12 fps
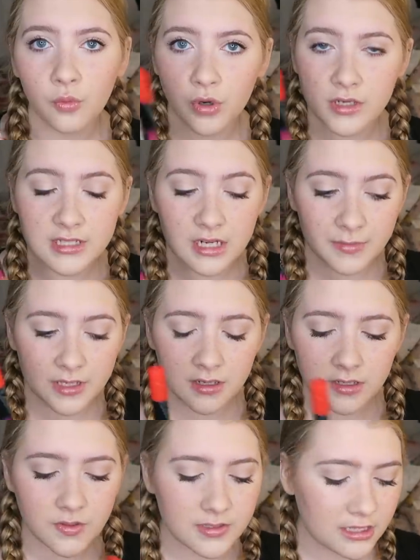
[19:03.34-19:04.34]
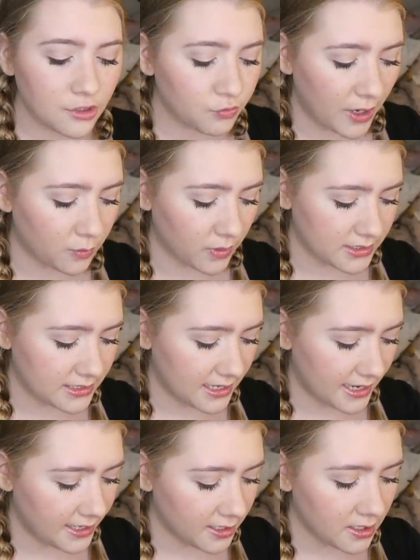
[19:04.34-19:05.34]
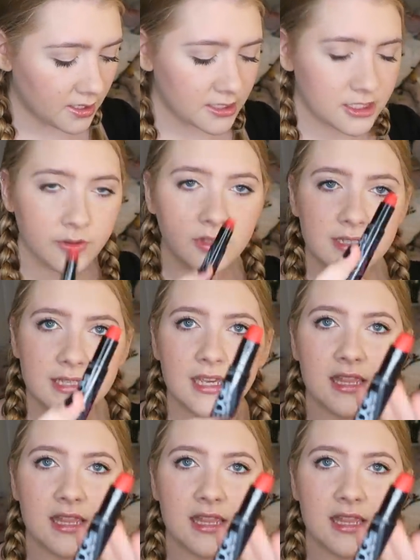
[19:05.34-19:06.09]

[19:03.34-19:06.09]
We're just going to be using the red one today. So it looks